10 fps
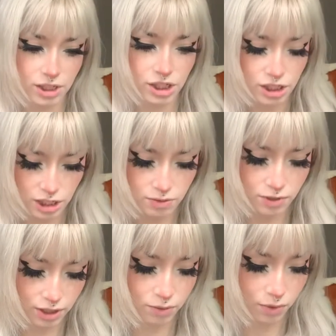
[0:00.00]
she
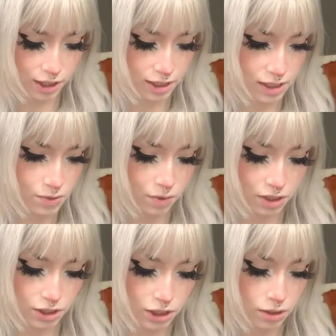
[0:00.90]
really wanted this one
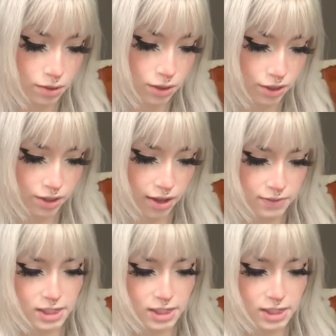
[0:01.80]
because she loves